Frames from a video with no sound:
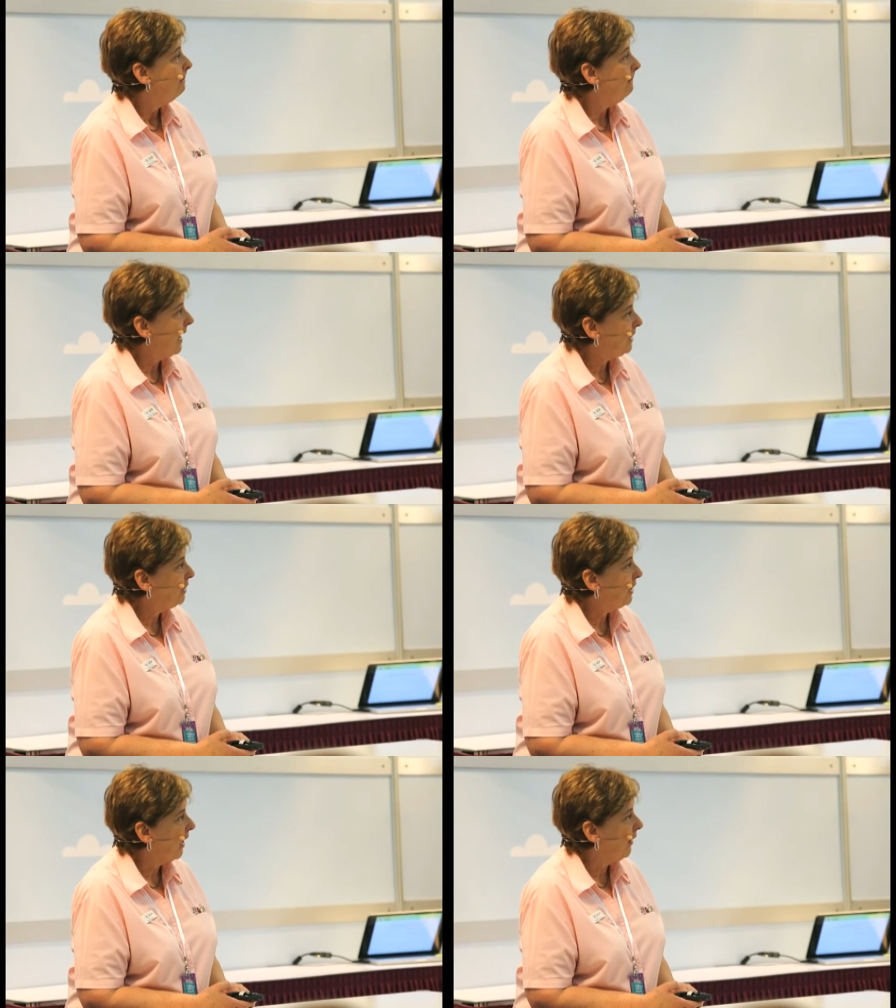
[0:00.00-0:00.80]
bed
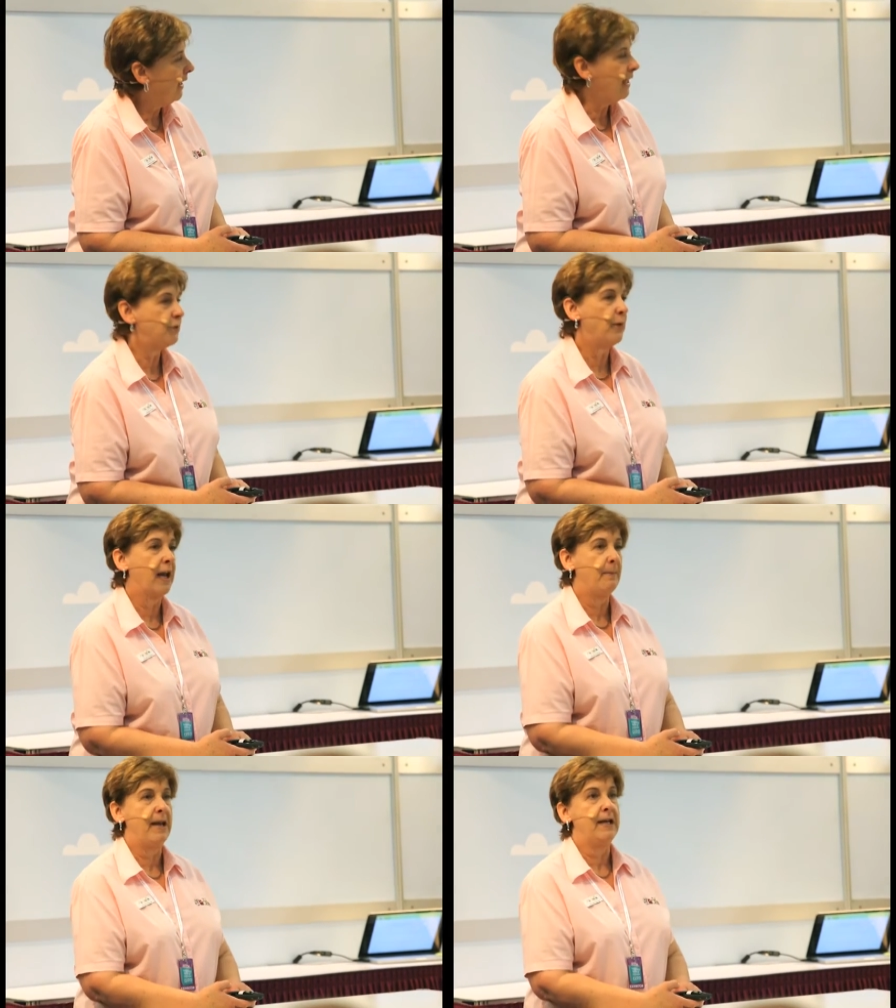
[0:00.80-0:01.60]
sharing is
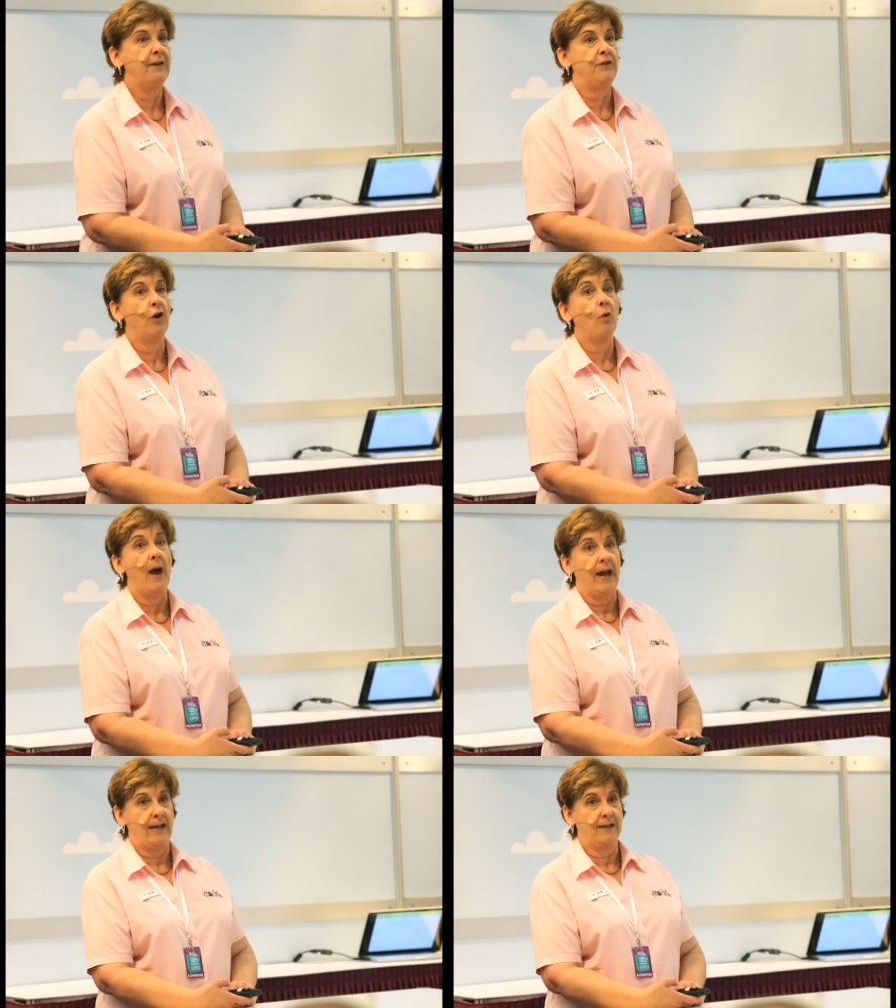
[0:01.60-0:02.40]
recommended if you're
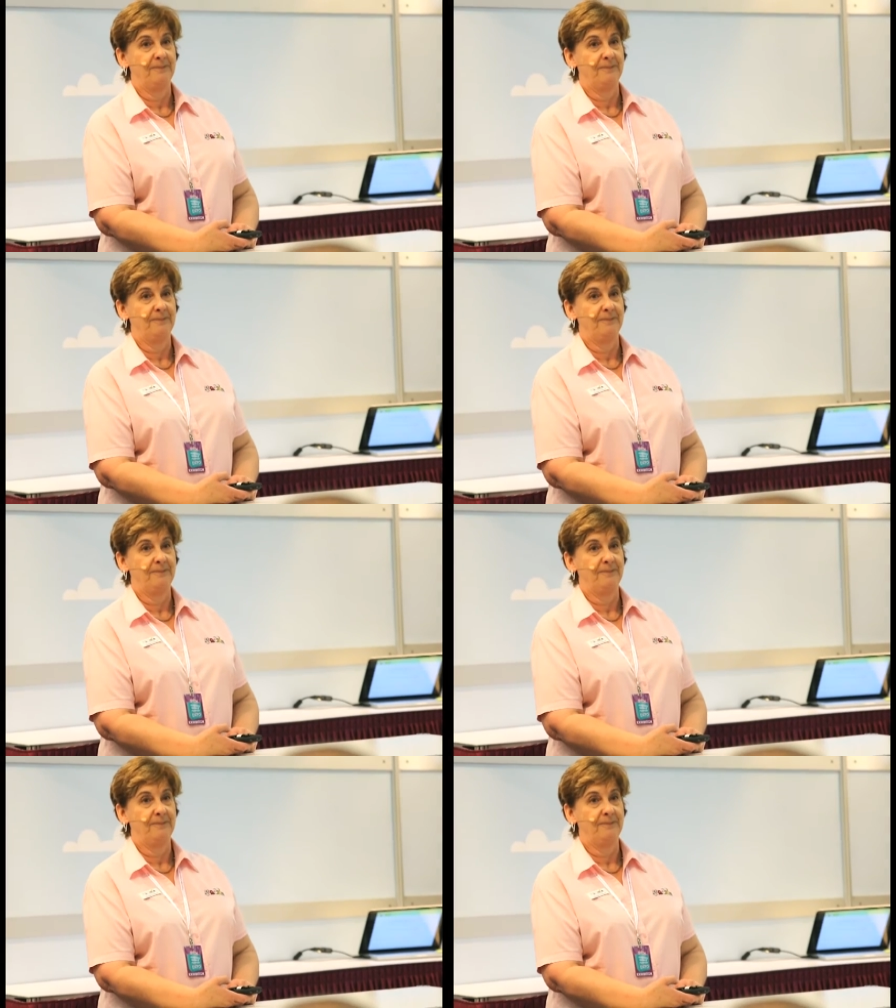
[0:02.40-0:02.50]
awake.